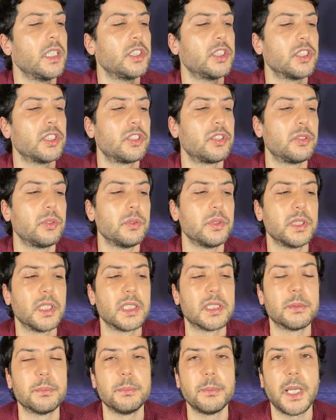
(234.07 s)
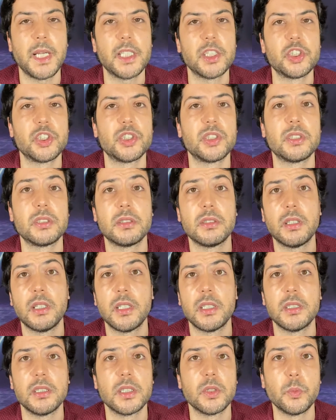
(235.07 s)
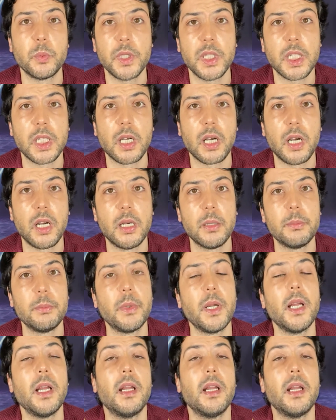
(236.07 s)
just do a little mesh and with a comb.